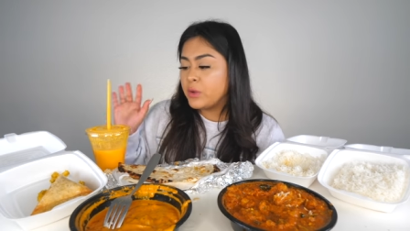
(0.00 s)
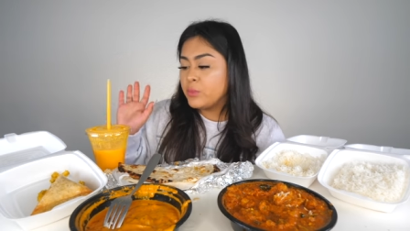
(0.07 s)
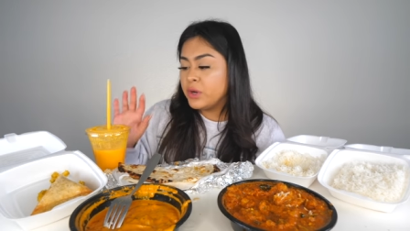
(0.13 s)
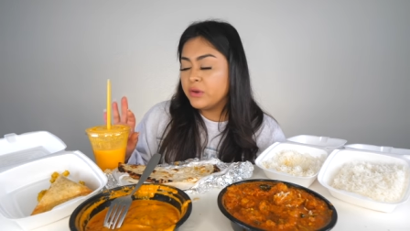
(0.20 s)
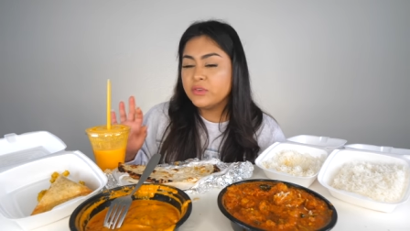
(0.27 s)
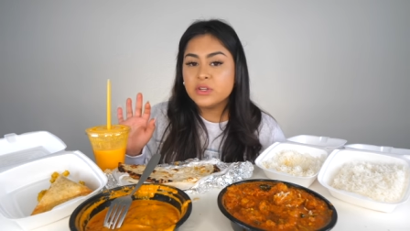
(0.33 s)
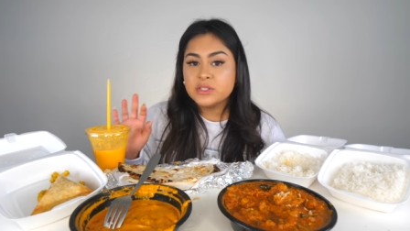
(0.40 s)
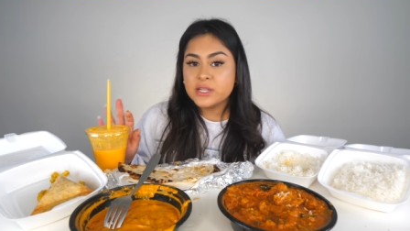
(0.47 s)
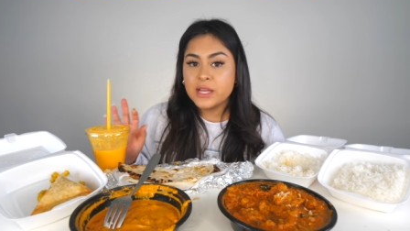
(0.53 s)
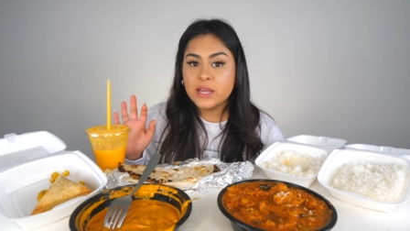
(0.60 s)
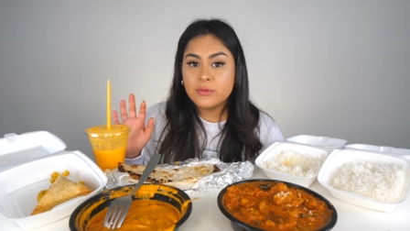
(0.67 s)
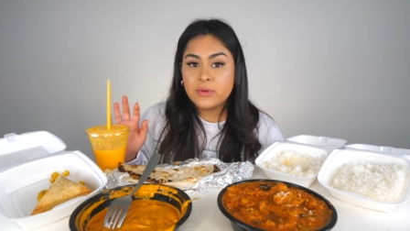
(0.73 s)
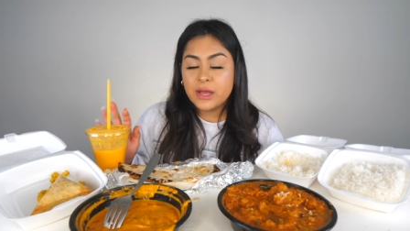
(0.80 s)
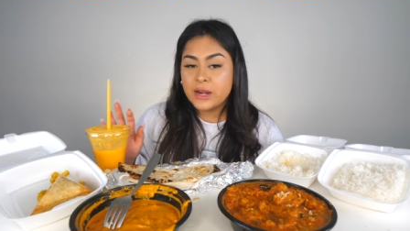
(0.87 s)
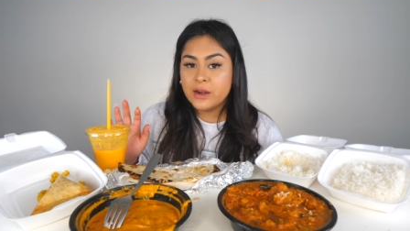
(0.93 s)
and whenever you take
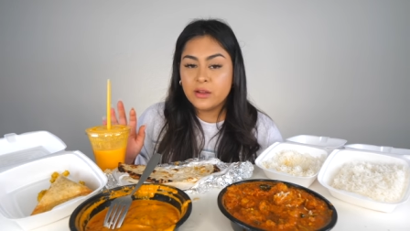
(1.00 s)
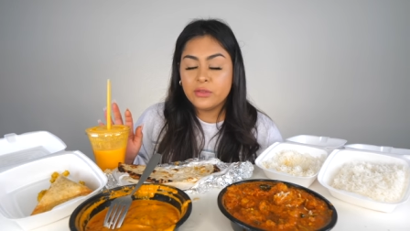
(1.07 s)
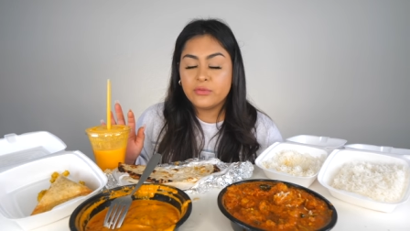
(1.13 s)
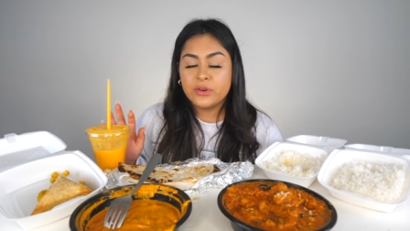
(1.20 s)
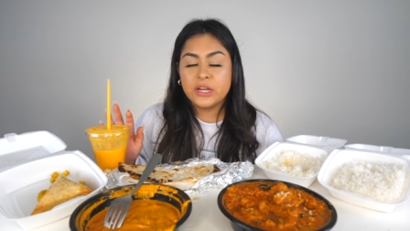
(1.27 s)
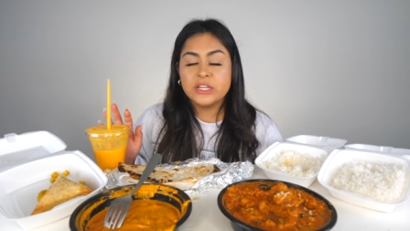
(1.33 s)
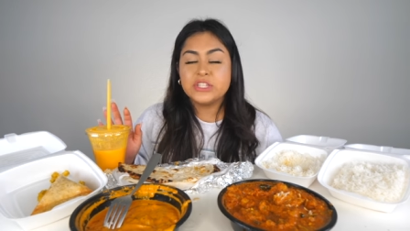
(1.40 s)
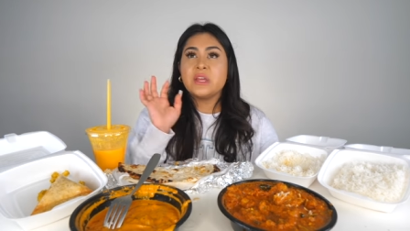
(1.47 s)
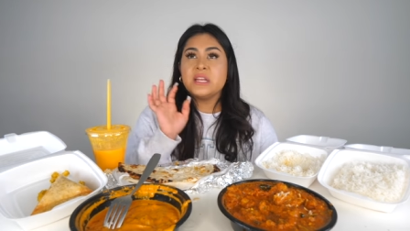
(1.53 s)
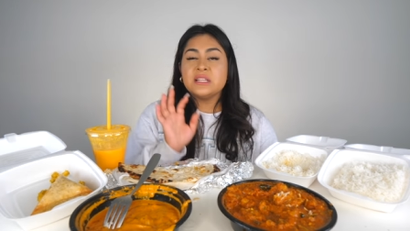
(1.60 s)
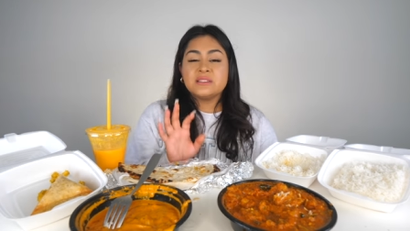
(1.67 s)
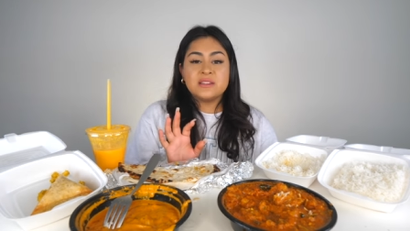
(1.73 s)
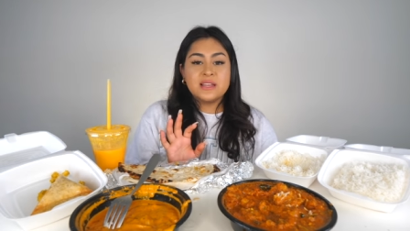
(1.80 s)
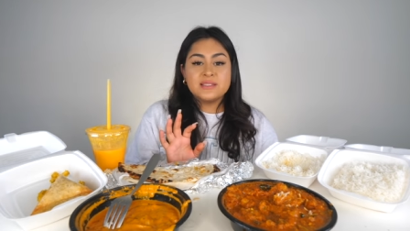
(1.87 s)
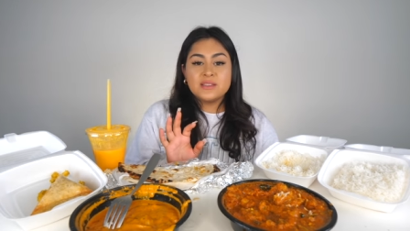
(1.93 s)
it right out of the fridge and
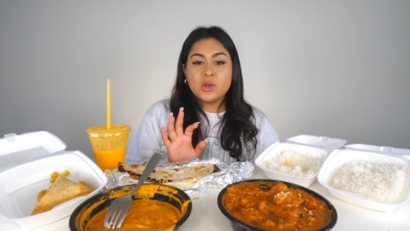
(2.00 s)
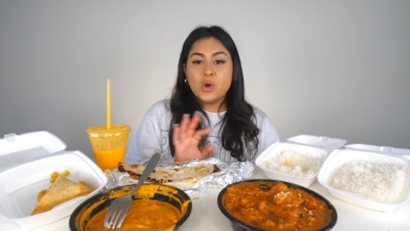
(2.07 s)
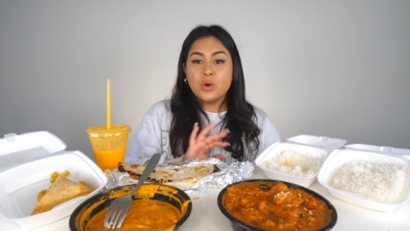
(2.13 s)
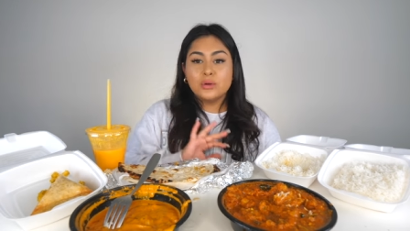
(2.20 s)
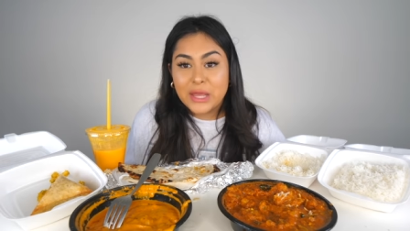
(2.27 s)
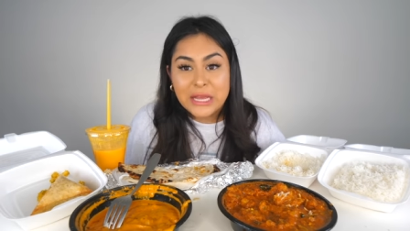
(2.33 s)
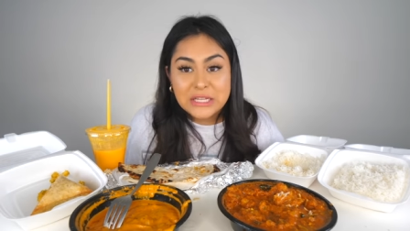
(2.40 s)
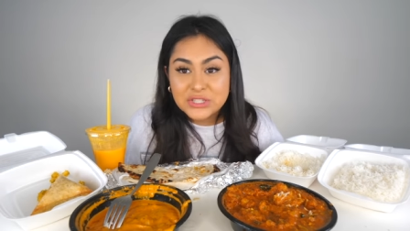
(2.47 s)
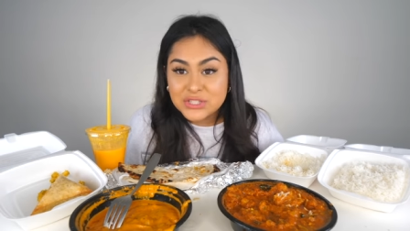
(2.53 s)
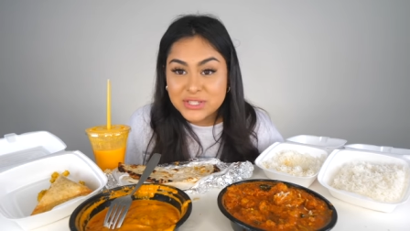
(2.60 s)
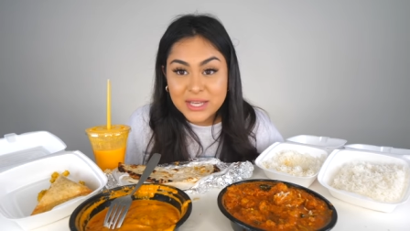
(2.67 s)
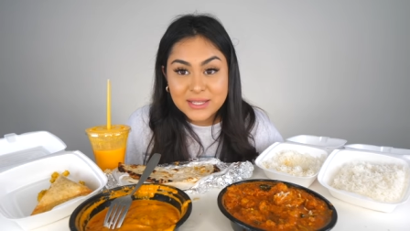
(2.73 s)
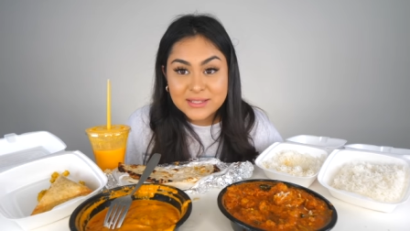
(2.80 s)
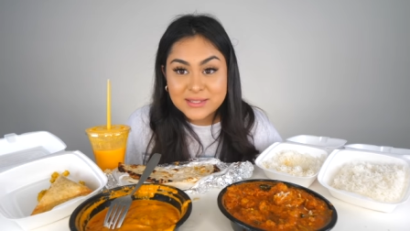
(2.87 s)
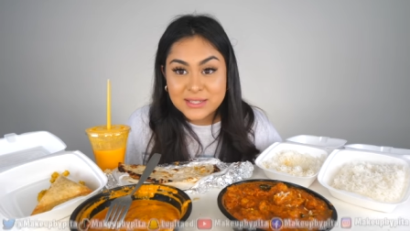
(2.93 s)
it's nice and cold, it just
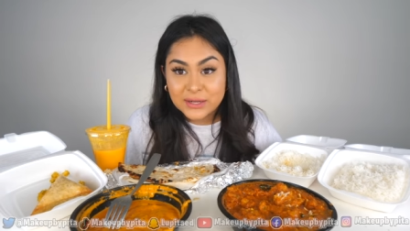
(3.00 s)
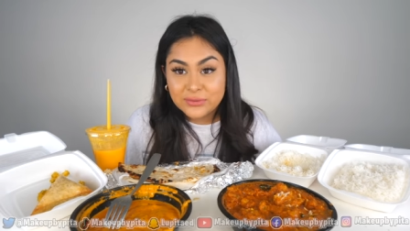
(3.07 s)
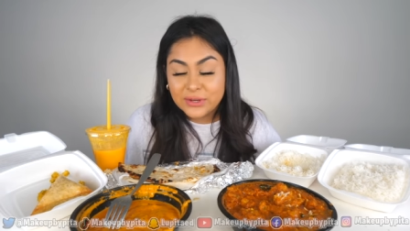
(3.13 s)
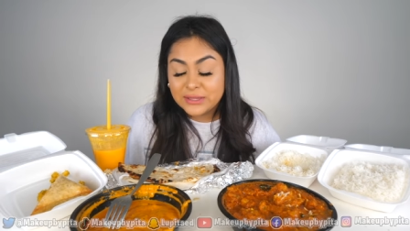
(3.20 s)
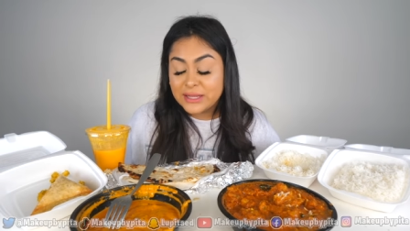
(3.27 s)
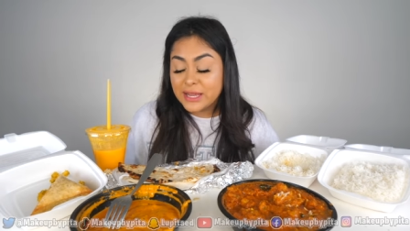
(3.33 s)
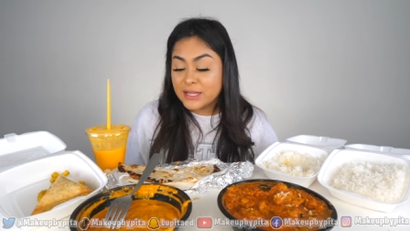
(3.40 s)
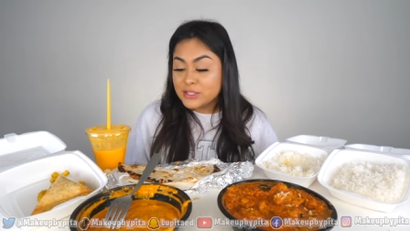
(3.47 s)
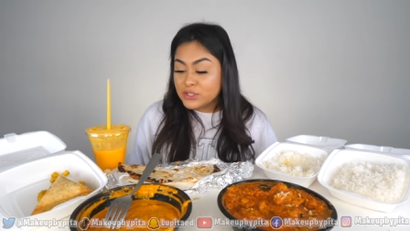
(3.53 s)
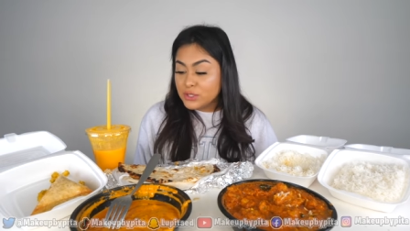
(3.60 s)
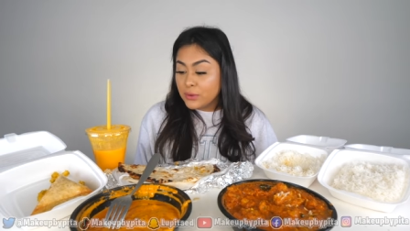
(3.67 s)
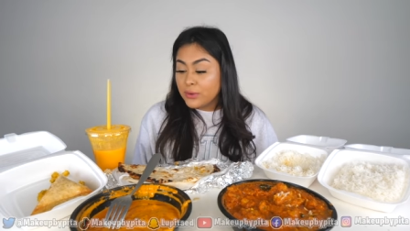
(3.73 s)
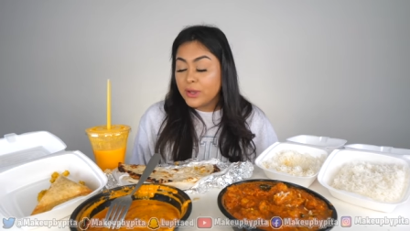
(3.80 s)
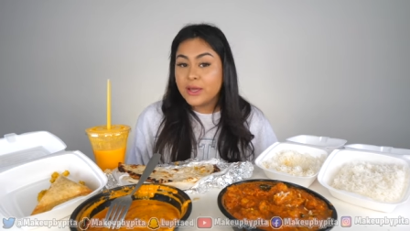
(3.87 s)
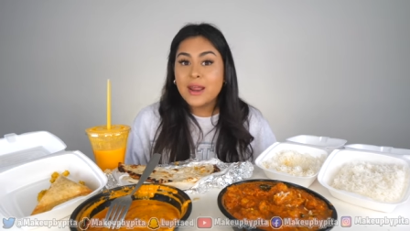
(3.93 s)
hits different. Like, it's
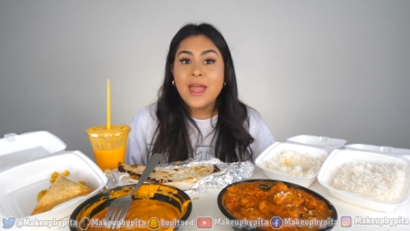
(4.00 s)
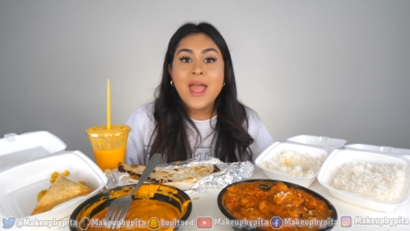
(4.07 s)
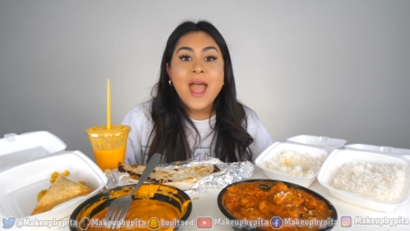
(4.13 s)
so good.